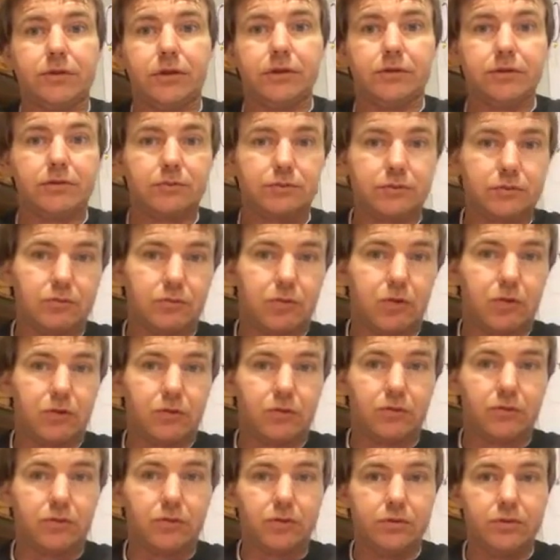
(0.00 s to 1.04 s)
Get some
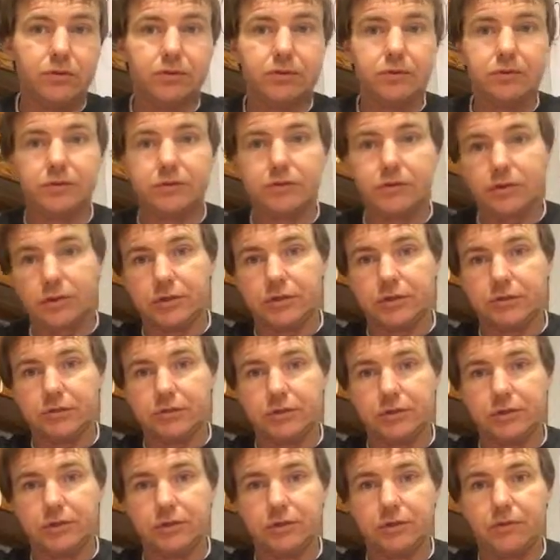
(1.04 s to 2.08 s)
smaller ones. Get some
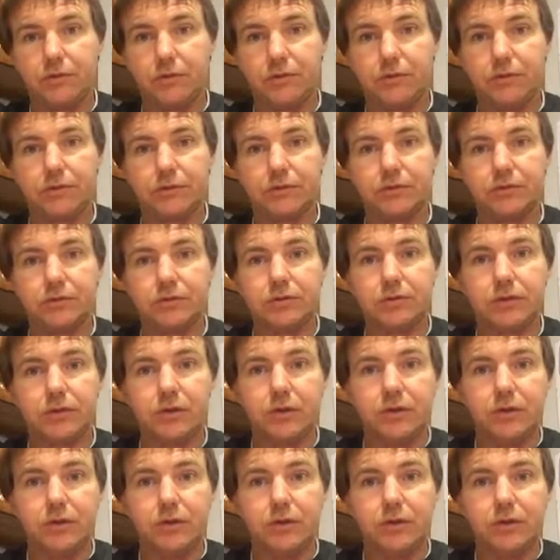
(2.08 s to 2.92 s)
bigger ones.